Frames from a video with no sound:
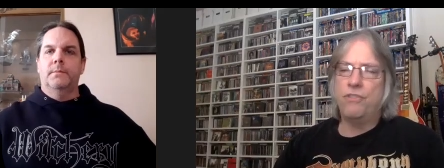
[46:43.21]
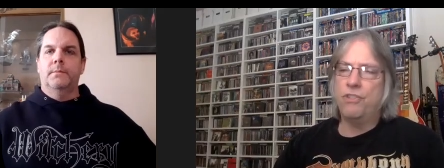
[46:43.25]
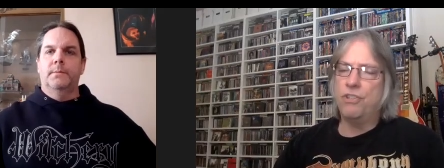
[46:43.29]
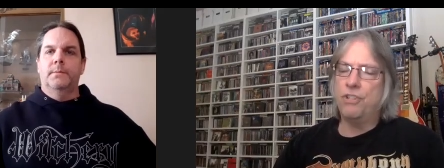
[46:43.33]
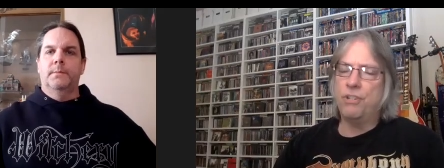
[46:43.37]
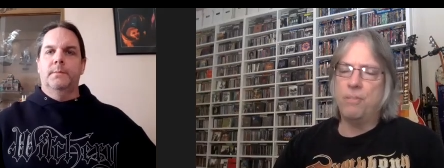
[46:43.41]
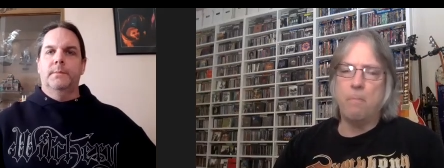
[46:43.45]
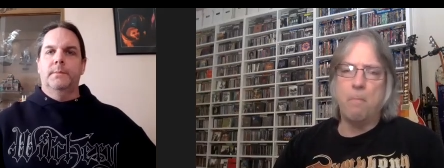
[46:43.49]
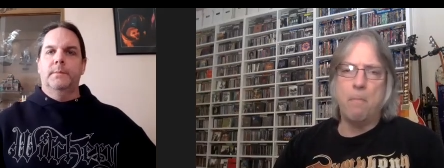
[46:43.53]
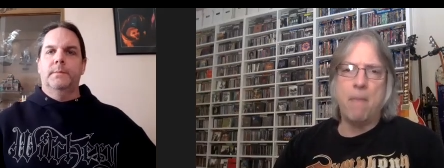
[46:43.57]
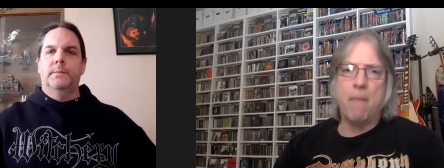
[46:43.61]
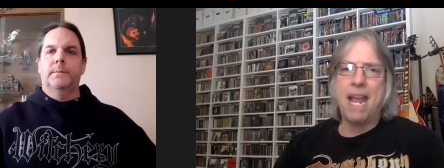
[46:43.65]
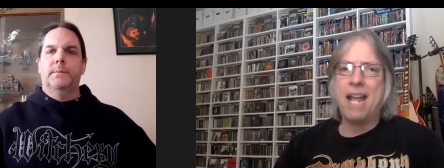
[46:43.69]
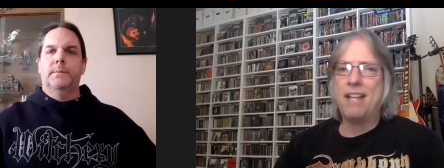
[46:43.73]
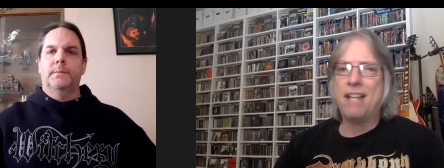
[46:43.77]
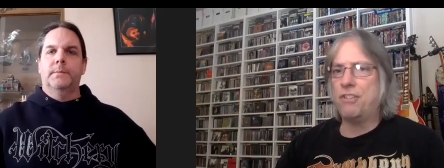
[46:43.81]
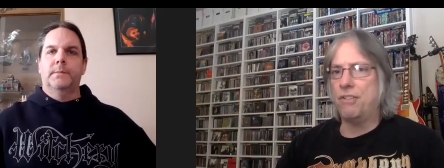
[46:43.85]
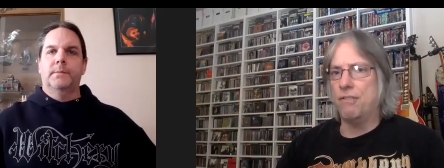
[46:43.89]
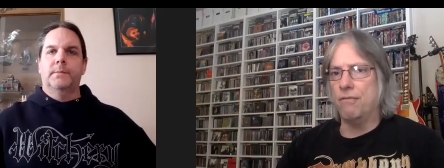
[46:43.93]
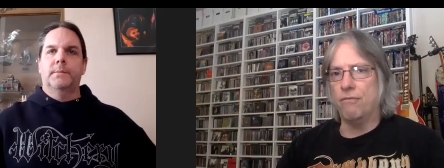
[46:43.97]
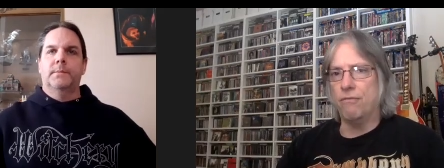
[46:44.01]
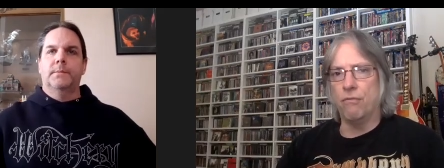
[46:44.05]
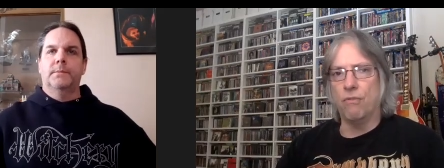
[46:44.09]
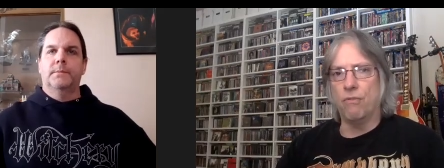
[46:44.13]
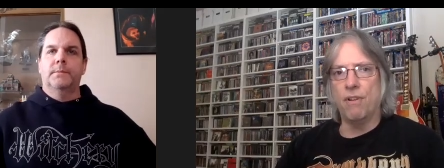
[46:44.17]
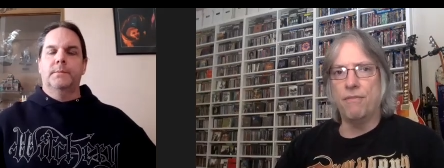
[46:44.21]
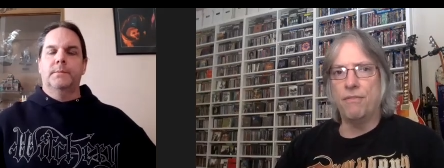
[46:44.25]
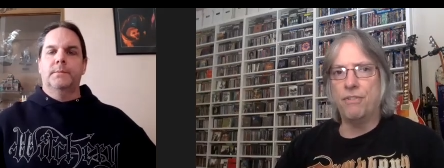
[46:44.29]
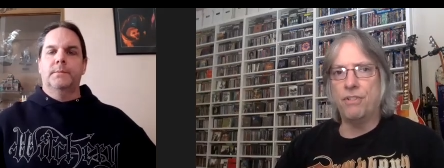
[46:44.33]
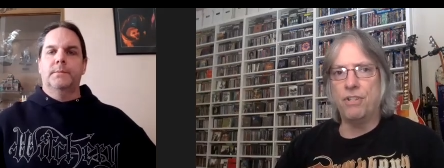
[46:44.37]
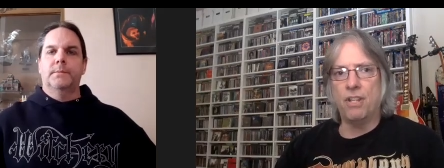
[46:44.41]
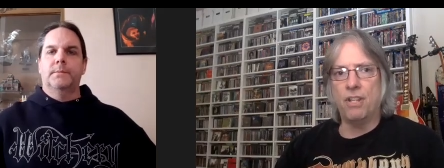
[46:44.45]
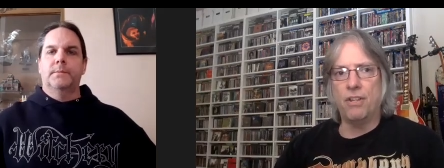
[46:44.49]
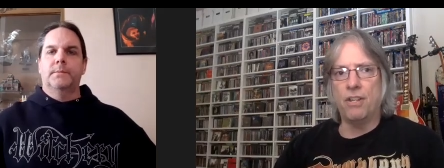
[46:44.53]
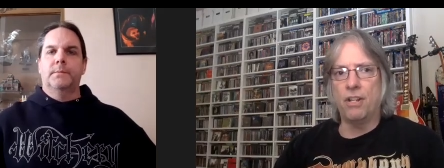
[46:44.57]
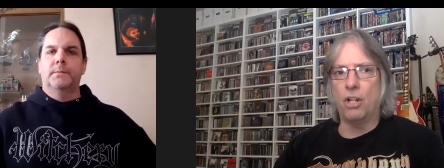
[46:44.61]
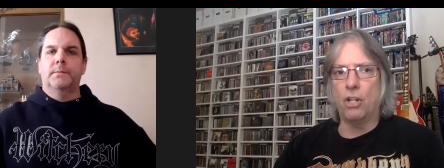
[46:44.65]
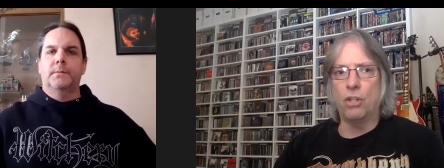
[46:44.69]
Speaker 1: just massive riffs.
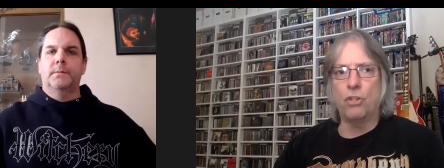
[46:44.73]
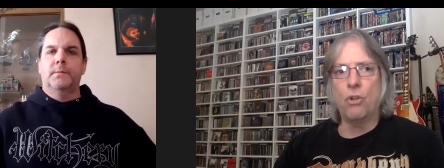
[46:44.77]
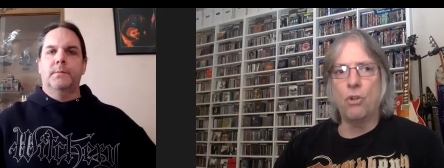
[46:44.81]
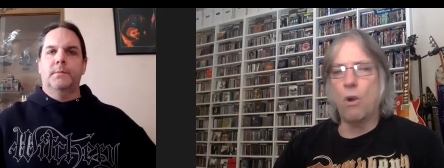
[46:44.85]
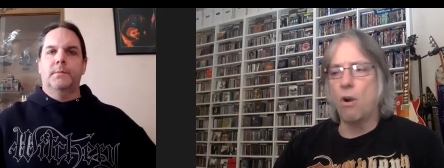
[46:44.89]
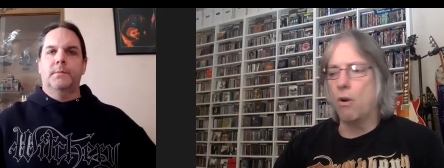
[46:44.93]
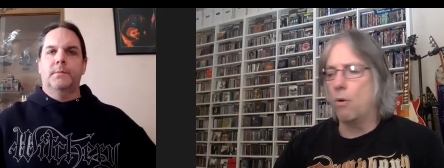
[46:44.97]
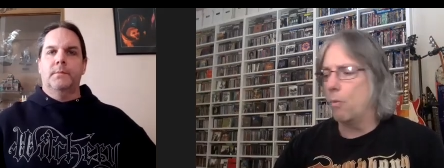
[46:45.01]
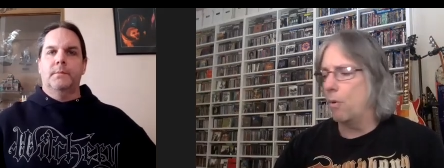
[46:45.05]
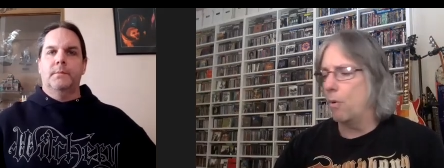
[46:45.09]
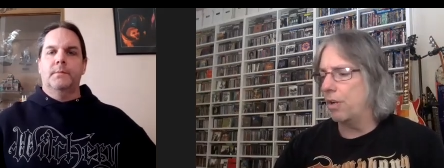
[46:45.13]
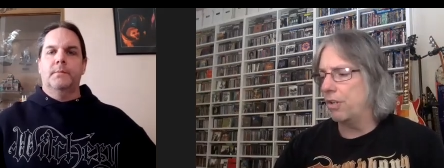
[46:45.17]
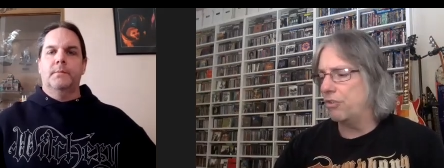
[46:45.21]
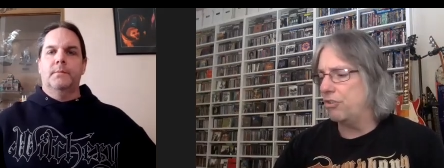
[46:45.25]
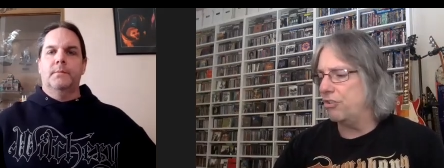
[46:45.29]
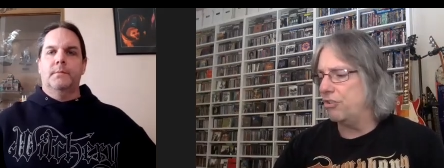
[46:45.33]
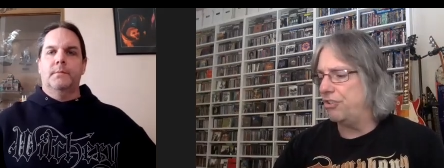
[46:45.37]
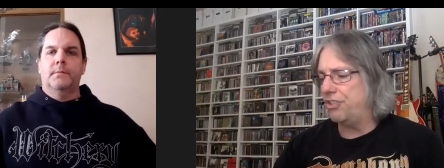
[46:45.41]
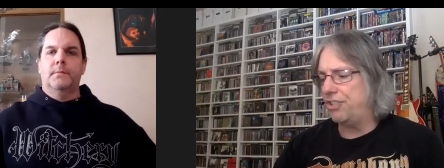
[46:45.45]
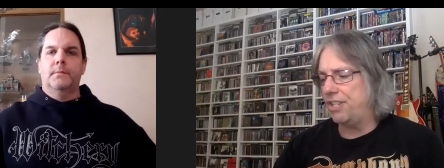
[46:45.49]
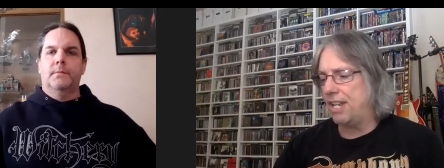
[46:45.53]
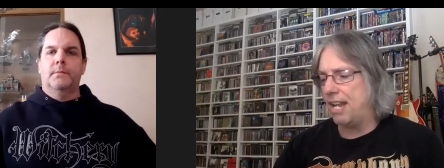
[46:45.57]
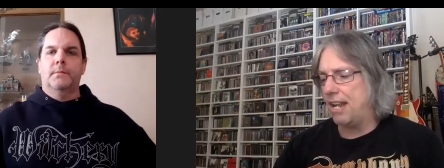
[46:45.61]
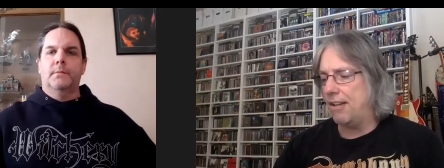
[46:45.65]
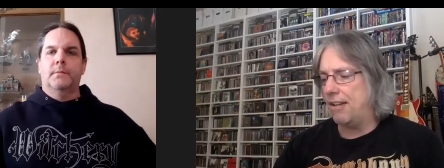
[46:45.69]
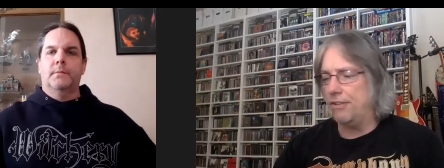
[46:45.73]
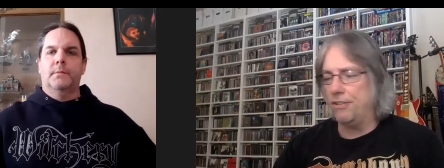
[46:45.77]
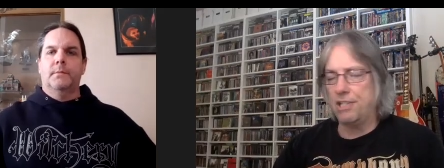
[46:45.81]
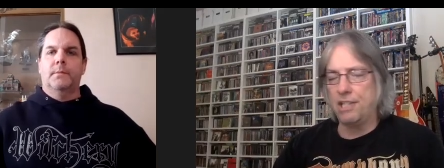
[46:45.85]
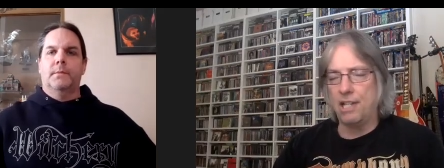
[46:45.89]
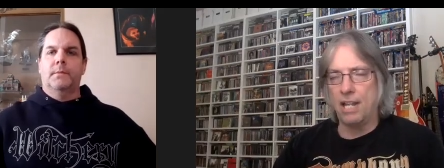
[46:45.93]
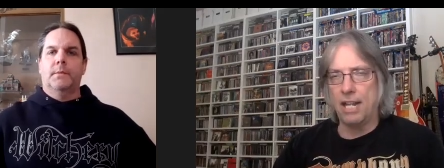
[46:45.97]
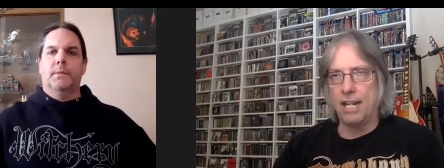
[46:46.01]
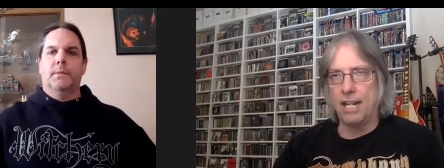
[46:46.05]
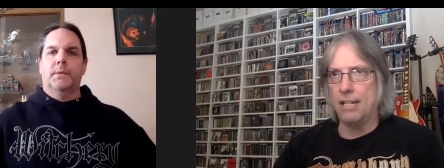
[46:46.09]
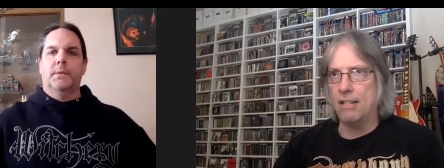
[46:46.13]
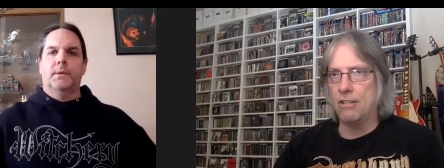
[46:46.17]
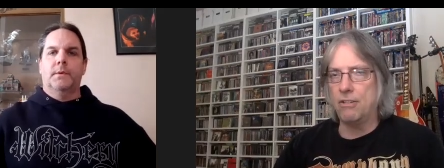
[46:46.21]
So the guitar work just sounds
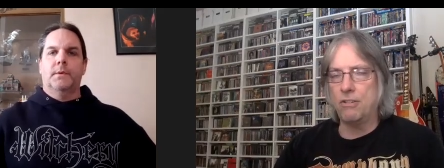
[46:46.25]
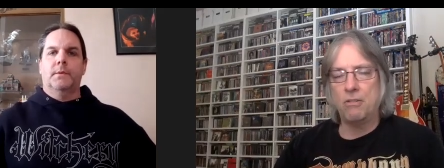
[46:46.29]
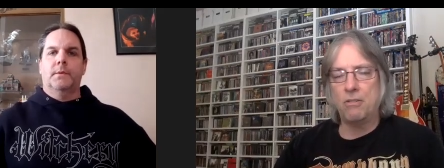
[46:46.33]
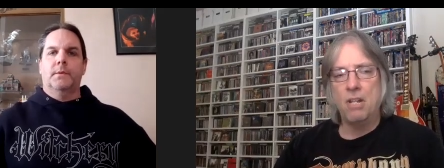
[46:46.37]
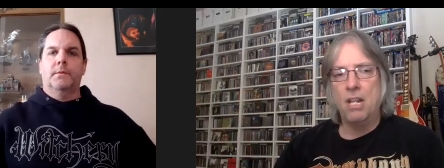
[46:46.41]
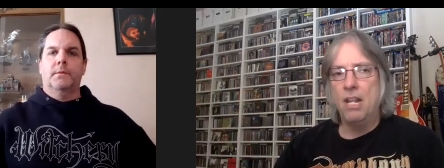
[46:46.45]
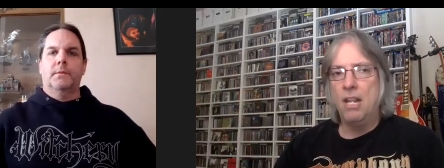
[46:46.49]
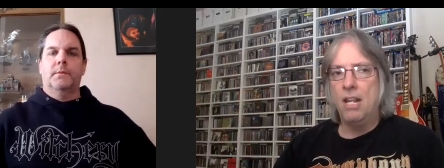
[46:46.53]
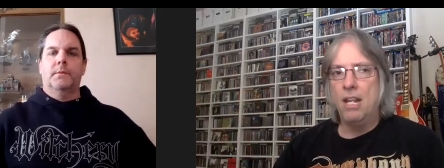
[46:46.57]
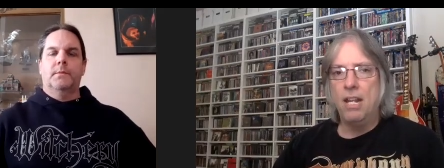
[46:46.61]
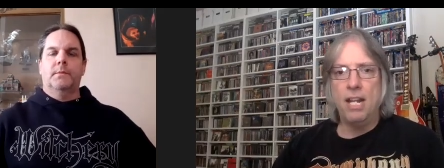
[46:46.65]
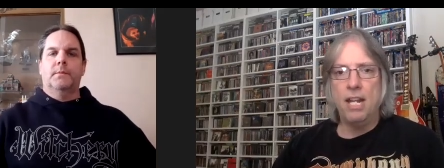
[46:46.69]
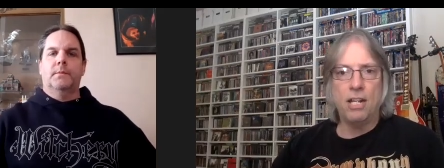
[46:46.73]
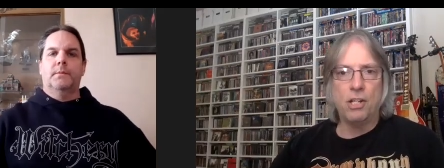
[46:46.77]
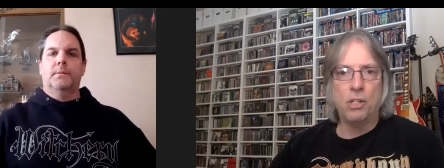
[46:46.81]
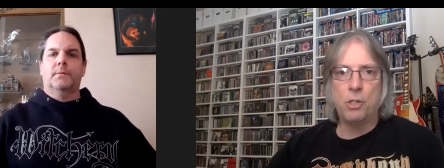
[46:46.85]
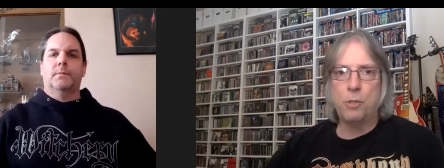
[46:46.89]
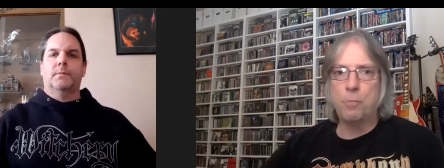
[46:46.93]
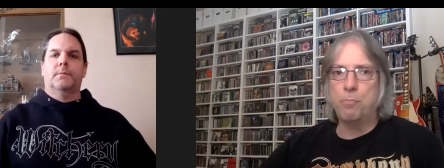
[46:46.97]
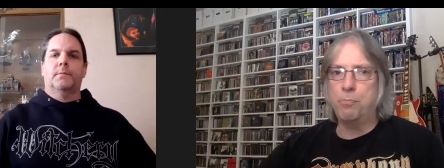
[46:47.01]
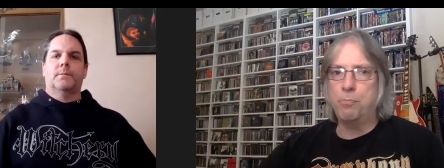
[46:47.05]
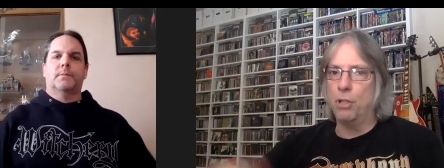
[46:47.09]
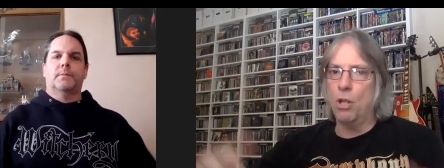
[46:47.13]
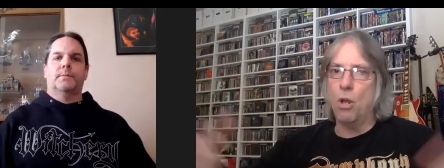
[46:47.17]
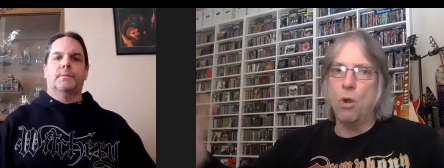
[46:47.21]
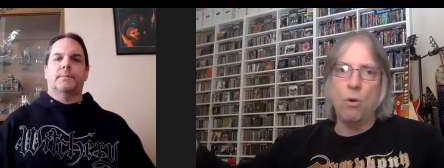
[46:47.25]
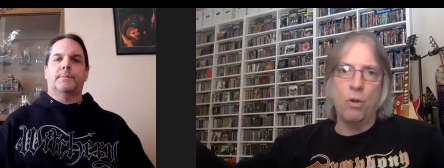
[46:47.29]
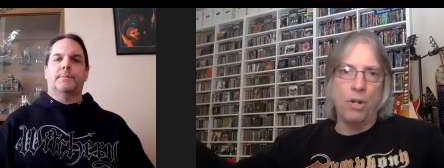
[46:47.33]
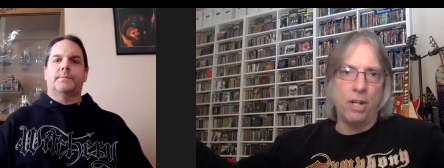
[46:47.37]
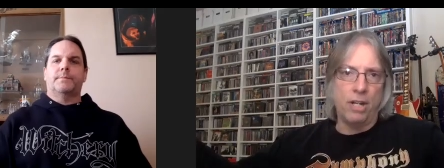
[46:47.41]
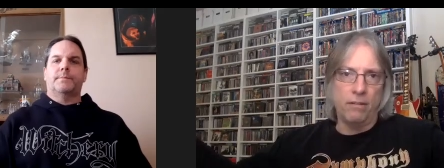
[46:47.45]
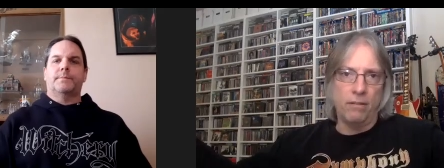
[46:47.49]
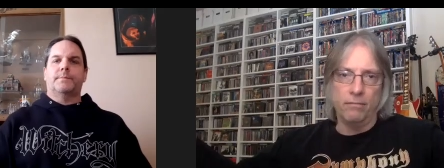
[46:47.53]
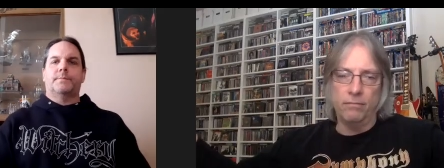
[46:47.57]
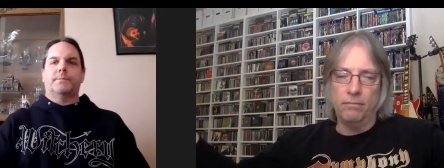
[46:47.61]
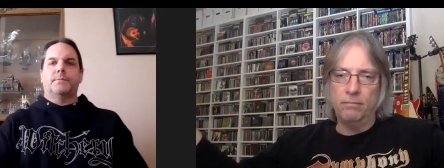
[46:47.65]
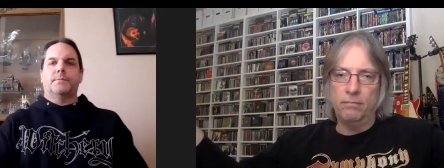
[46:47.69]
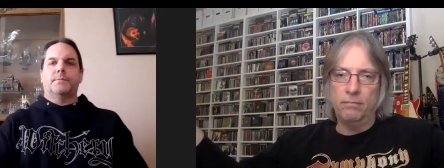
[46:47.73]
like it's
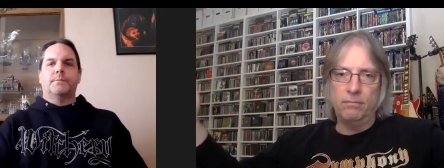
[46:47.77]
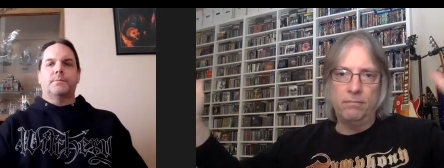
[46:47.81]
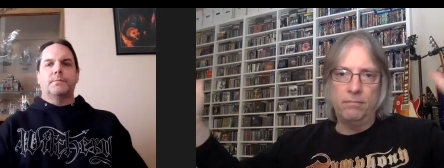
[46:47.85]
exploding